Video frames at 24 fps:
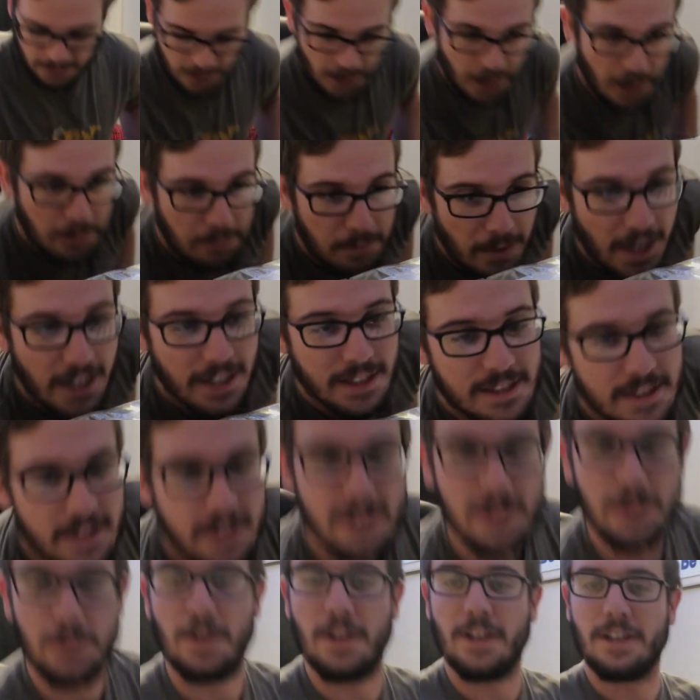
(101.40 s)
the unboxing
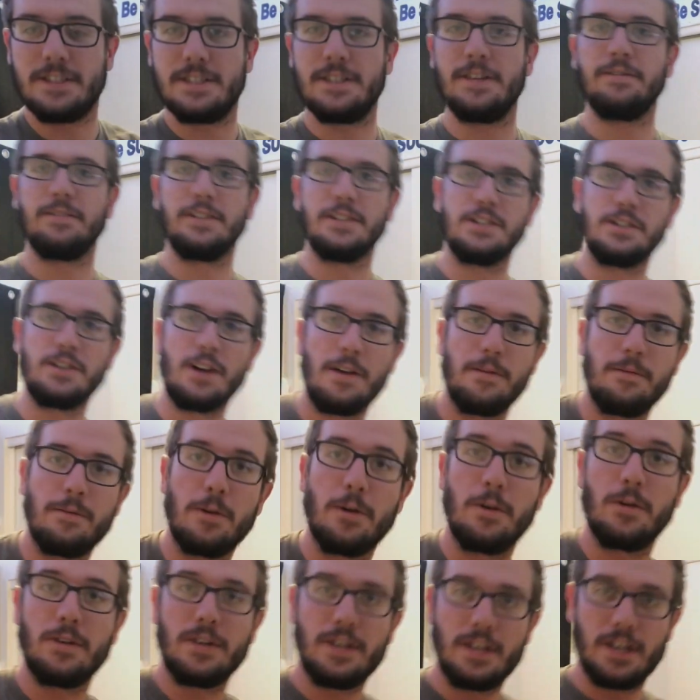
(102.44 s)
is relatively
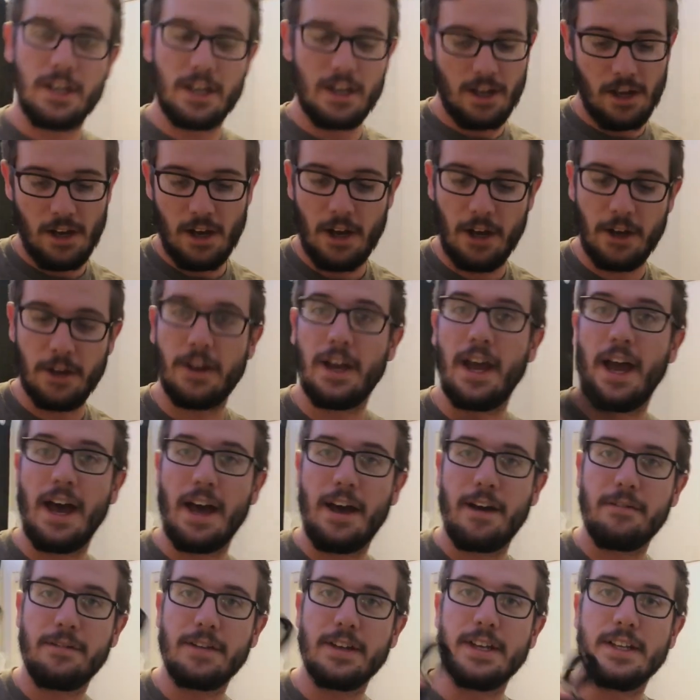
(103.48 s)
straightforward. All you
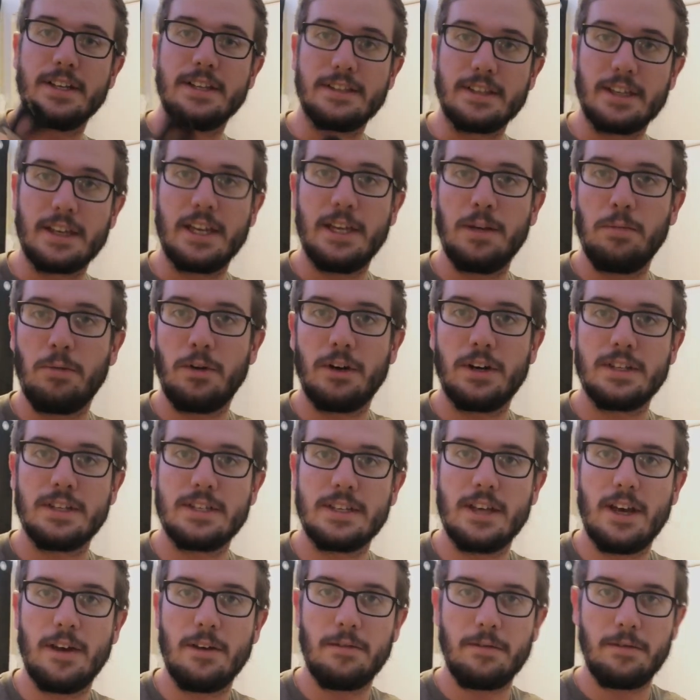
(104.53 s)
have is the keyboard
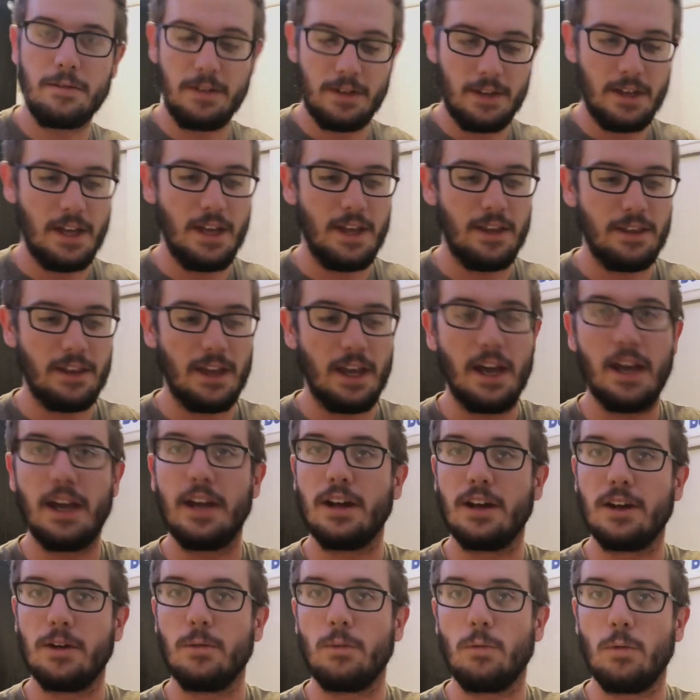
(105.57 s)
itself and then
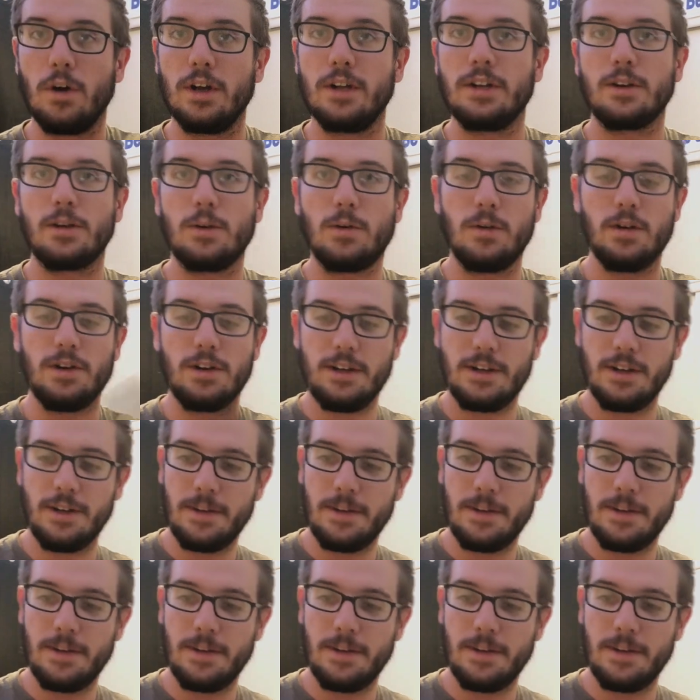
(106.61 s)
one cord